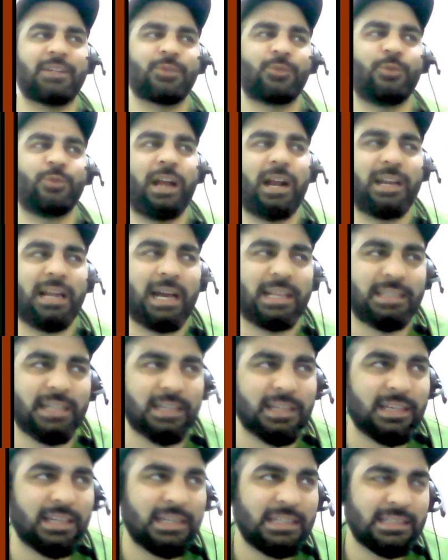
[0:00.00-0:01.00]
So we had, I
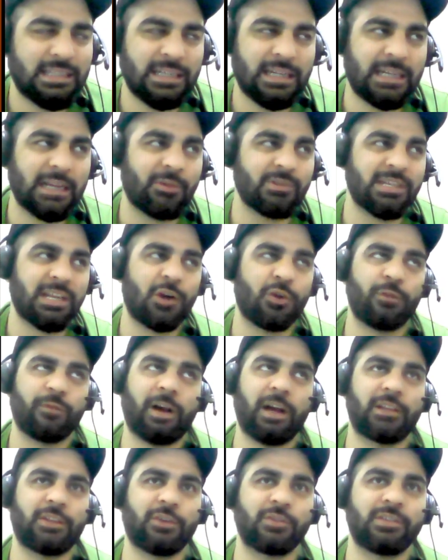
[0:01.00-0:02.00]
think the data was around
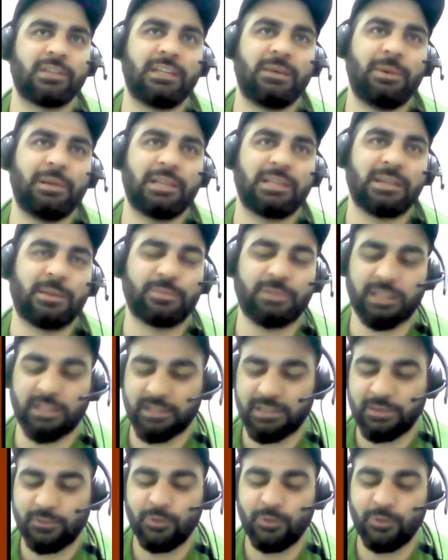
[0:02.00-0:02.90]
5,000 emails or something.